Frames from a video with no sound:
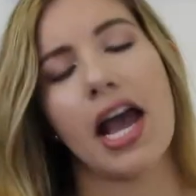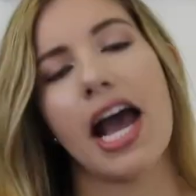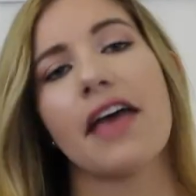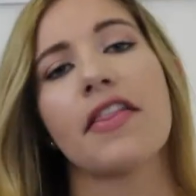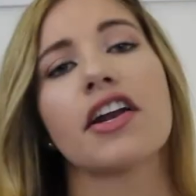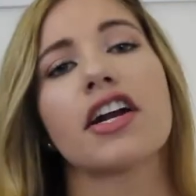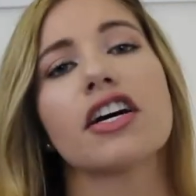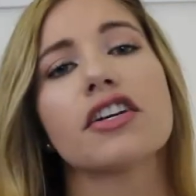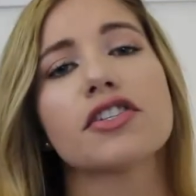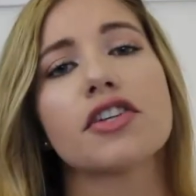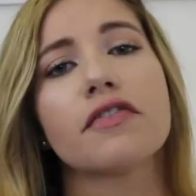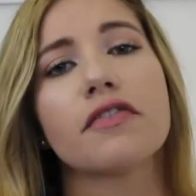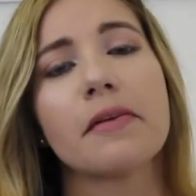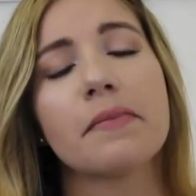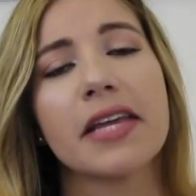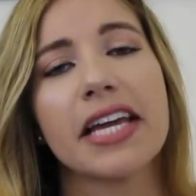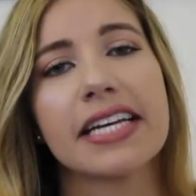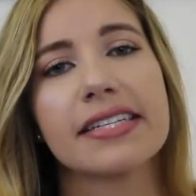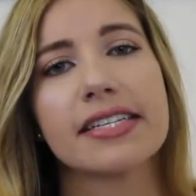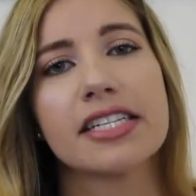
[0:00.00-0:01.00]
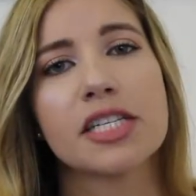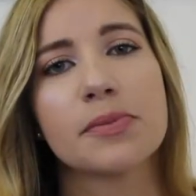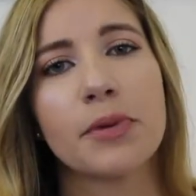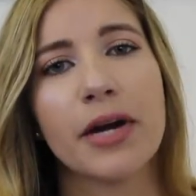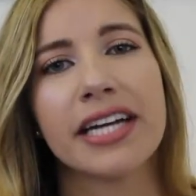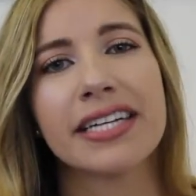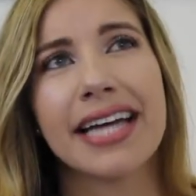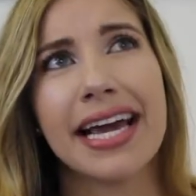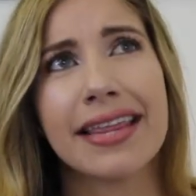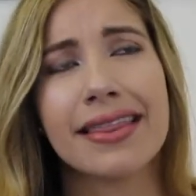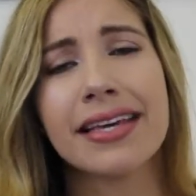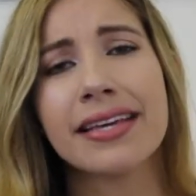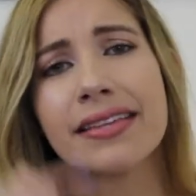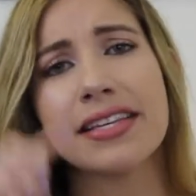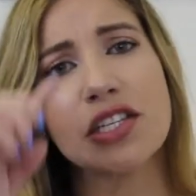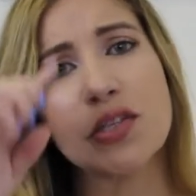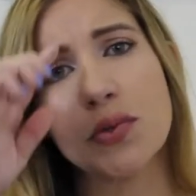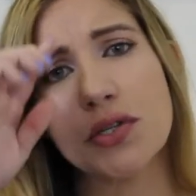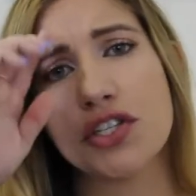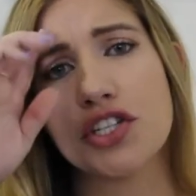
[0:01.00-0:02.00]
And then also from the Essence brand, I think
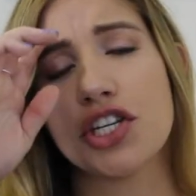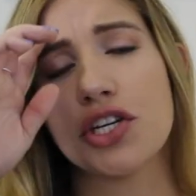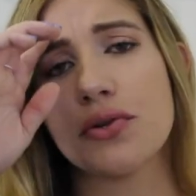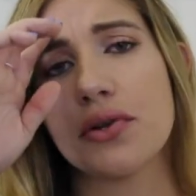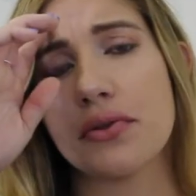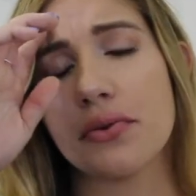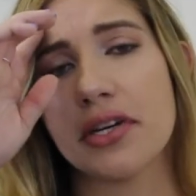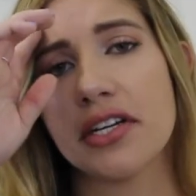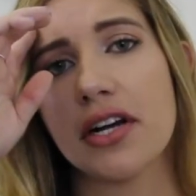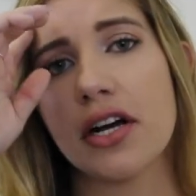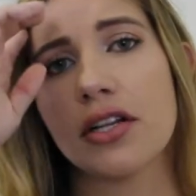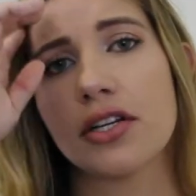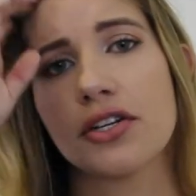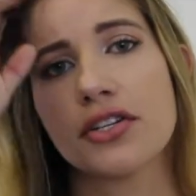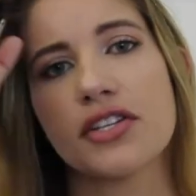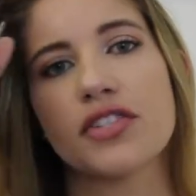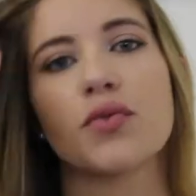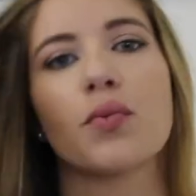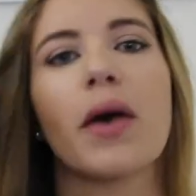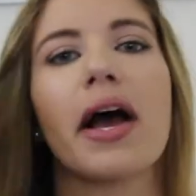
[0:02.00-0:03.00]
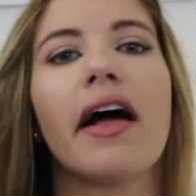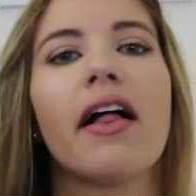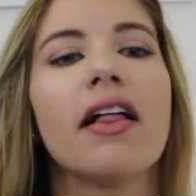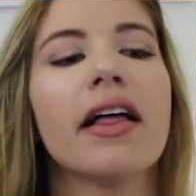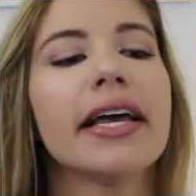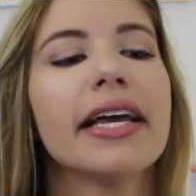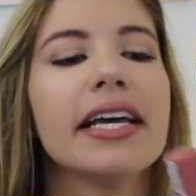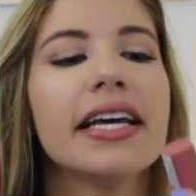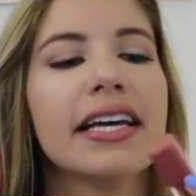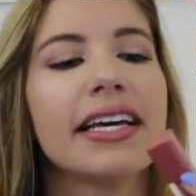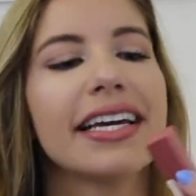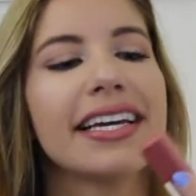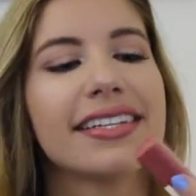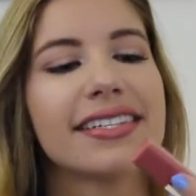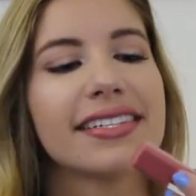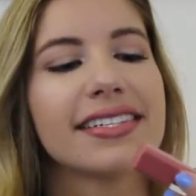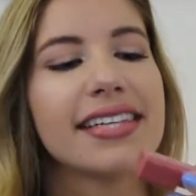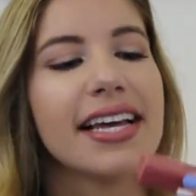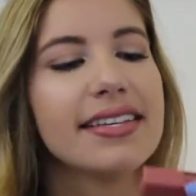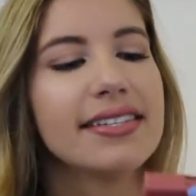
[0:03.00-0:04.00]
this was $2 to $3 as well.
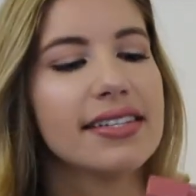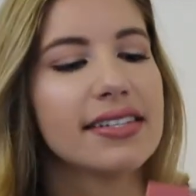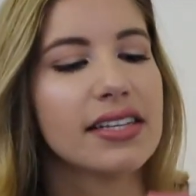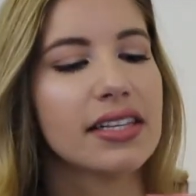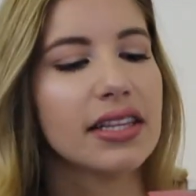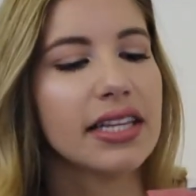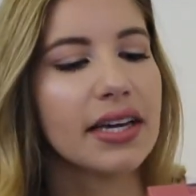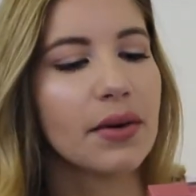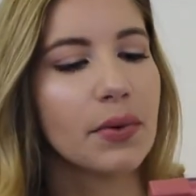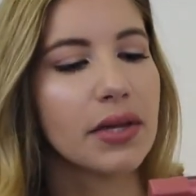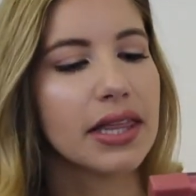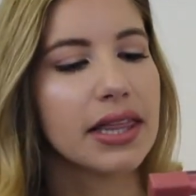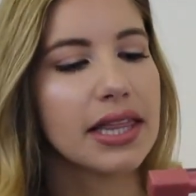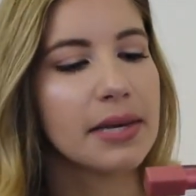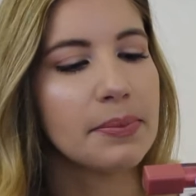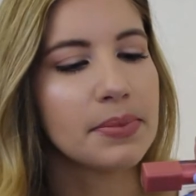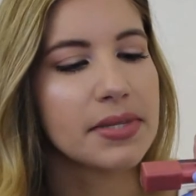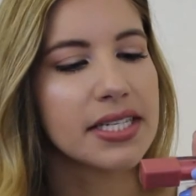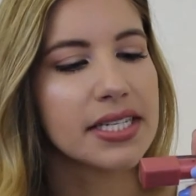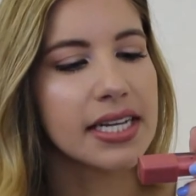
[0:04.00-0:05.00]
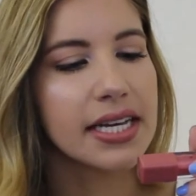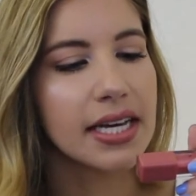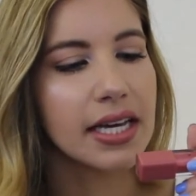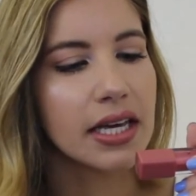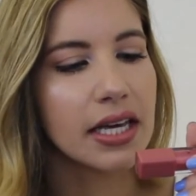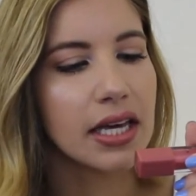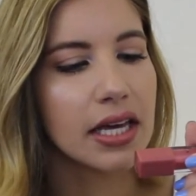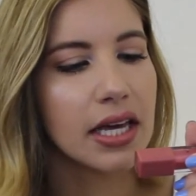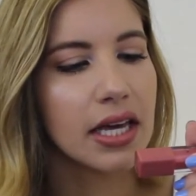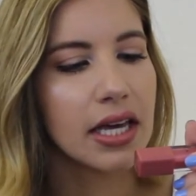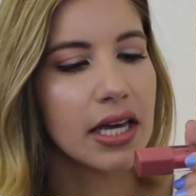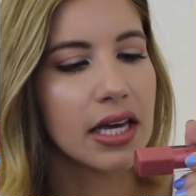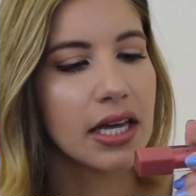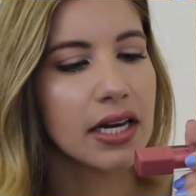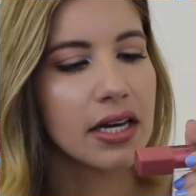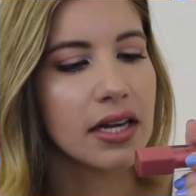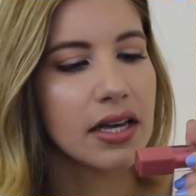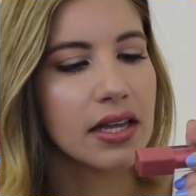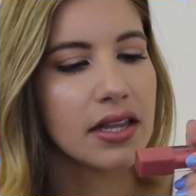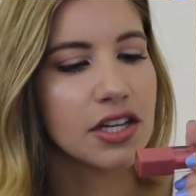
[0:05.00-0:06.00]
It says it's a liquid lipstick
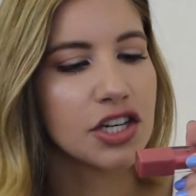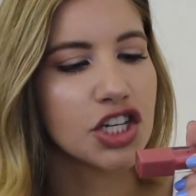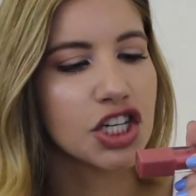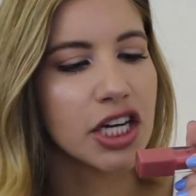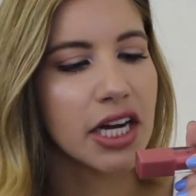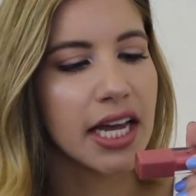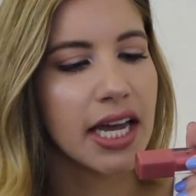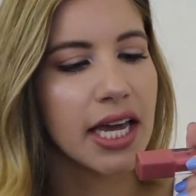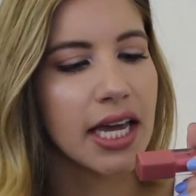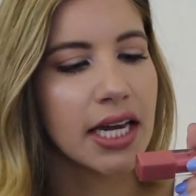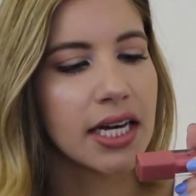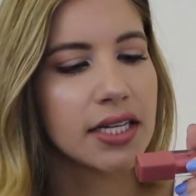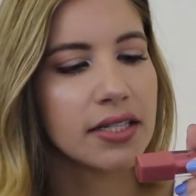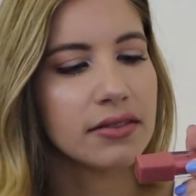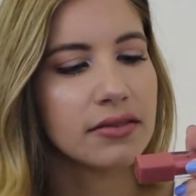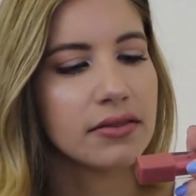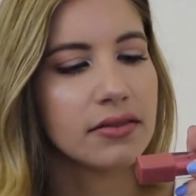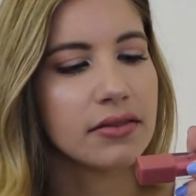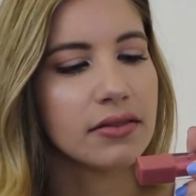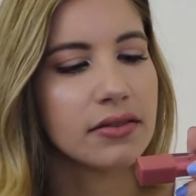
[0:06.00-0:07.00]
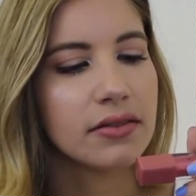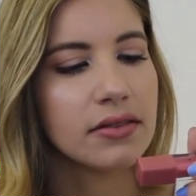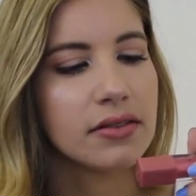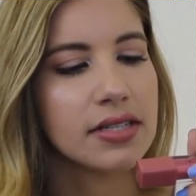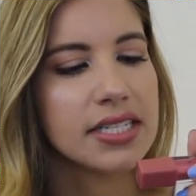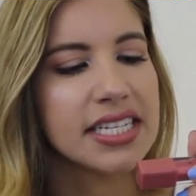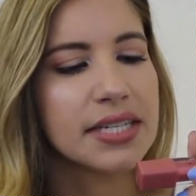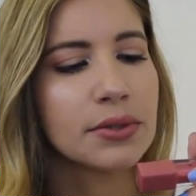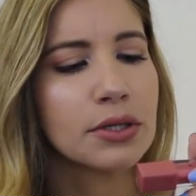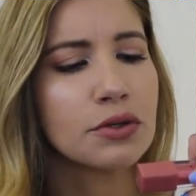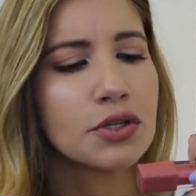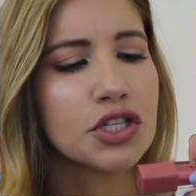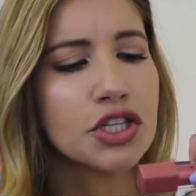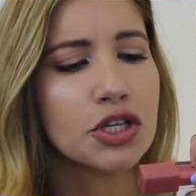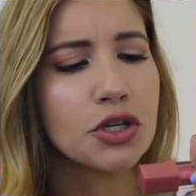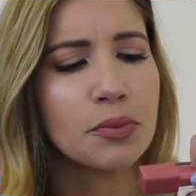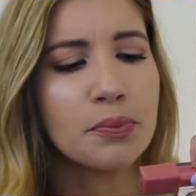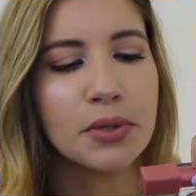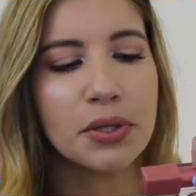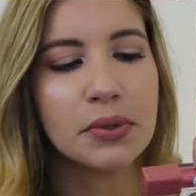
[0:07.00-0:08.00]
in the shade
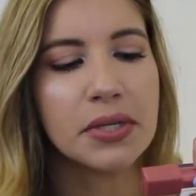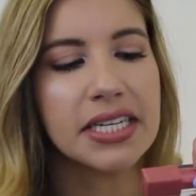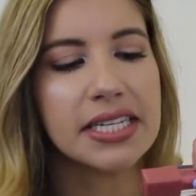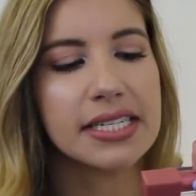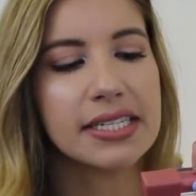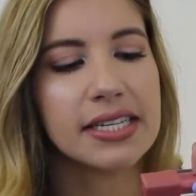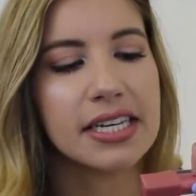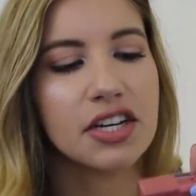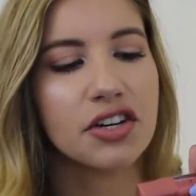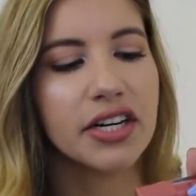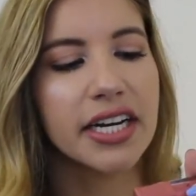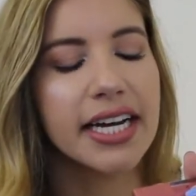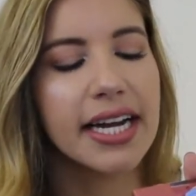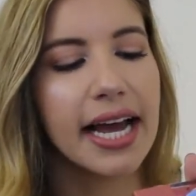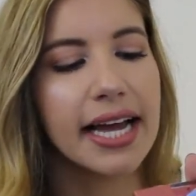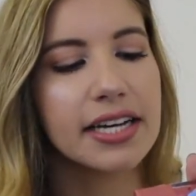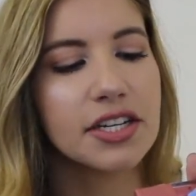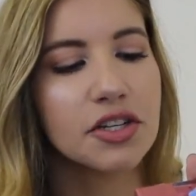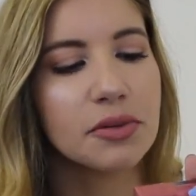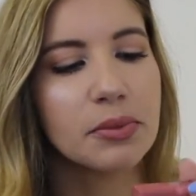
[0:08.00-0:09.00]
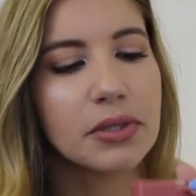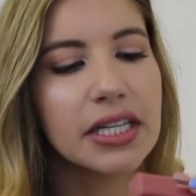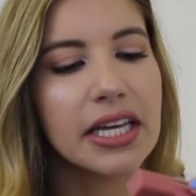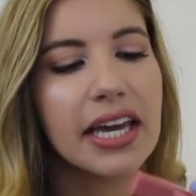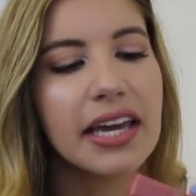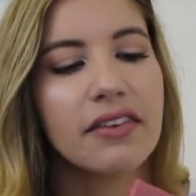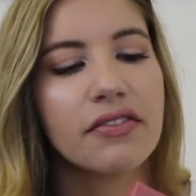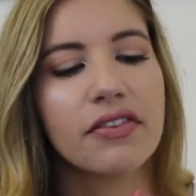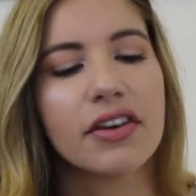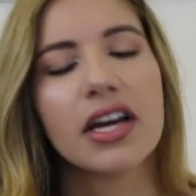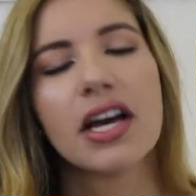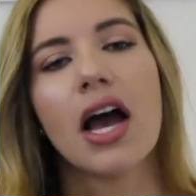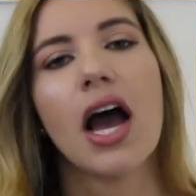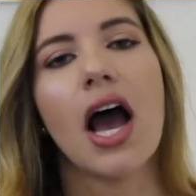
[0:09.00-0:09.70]
02 Beauty Secret, I do believe.